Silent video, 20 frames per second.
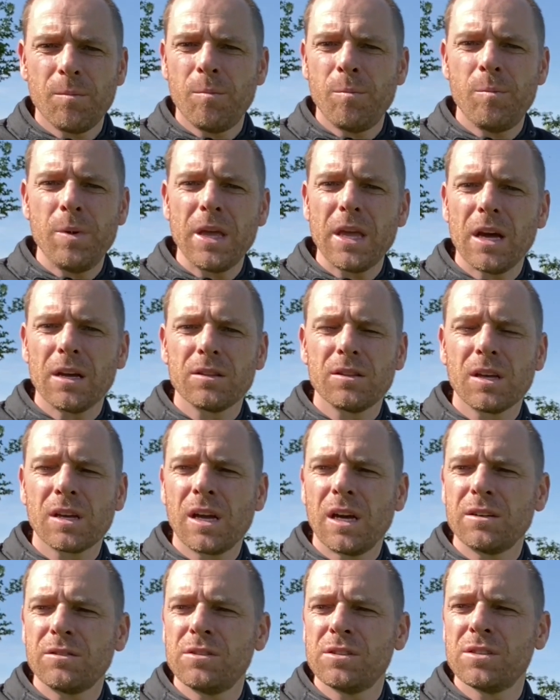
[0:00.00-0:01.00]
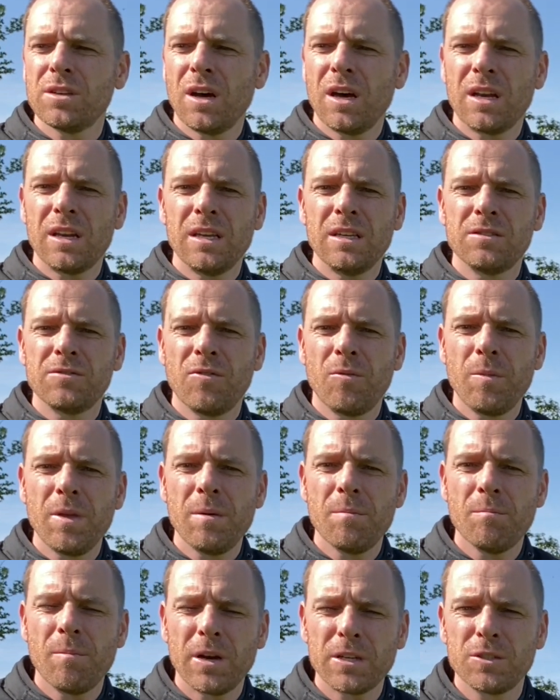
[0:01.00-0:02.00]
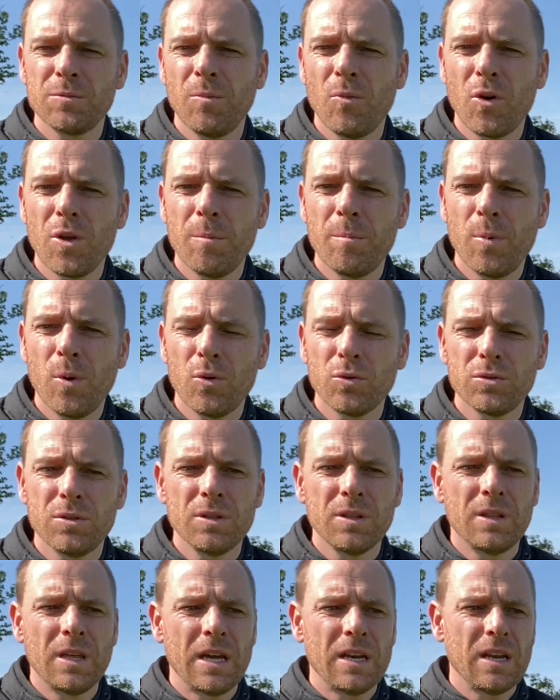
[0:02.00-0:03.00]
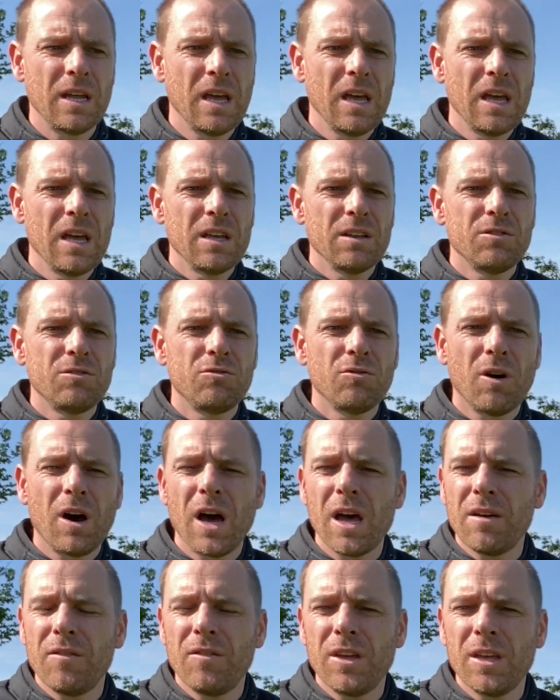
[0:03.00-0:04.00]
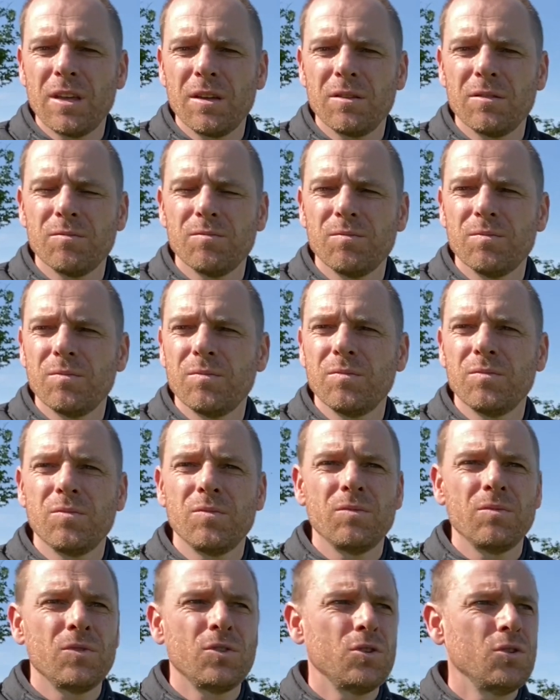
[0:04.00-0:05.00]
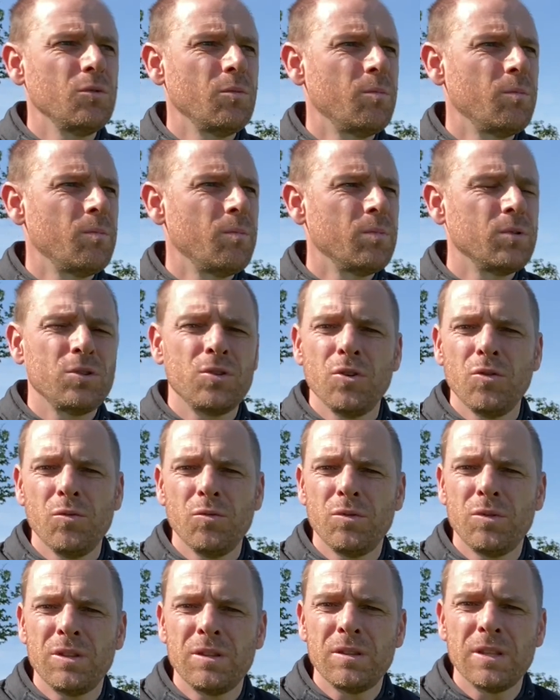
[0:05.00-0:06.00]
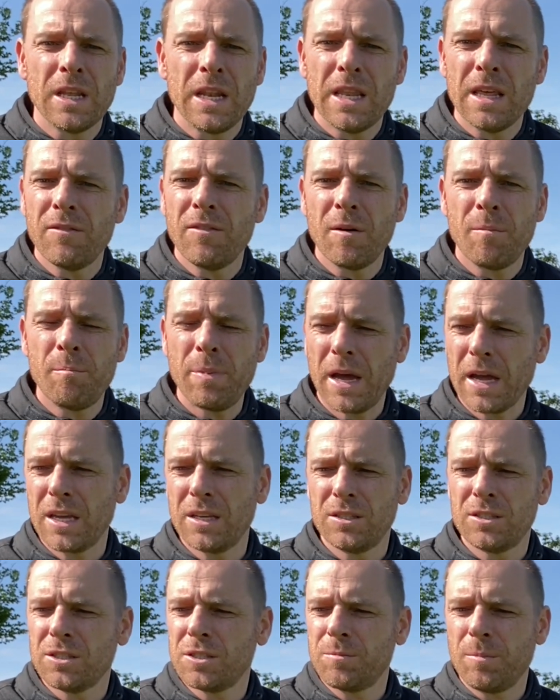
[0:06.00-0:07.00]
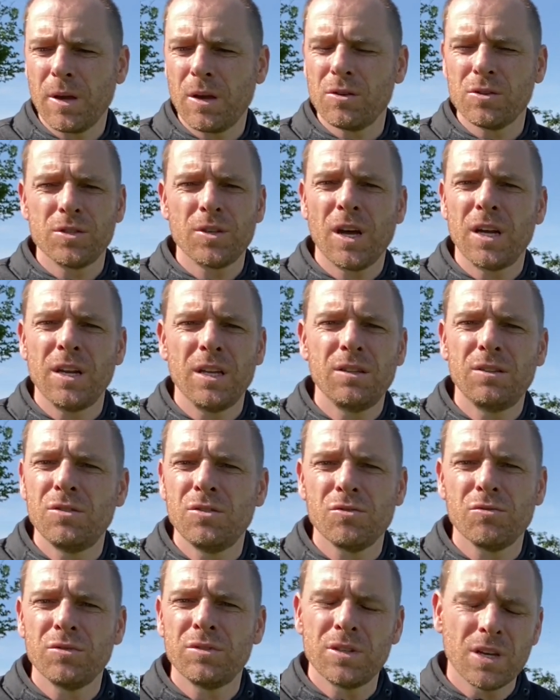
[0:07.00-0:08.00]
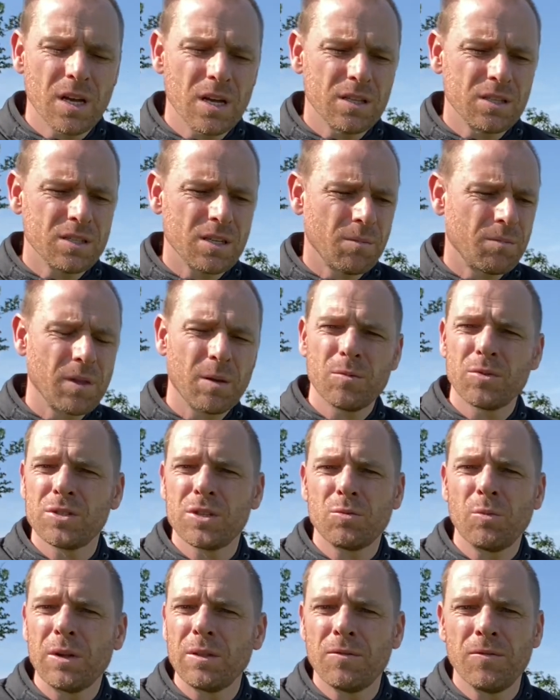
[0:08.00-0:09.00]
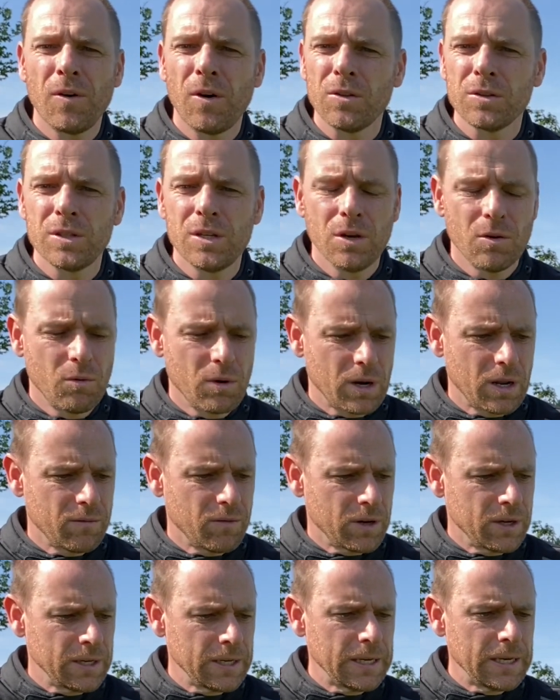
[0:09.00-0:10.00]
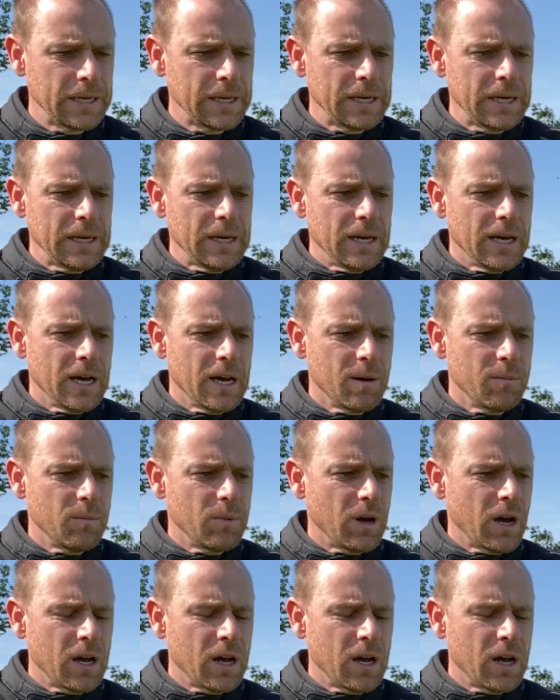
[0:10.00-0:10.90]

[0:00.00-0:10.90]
Being out in the countryside is for me much more important than driving to deliver packages because I need to return something because it went faulty or whatever. And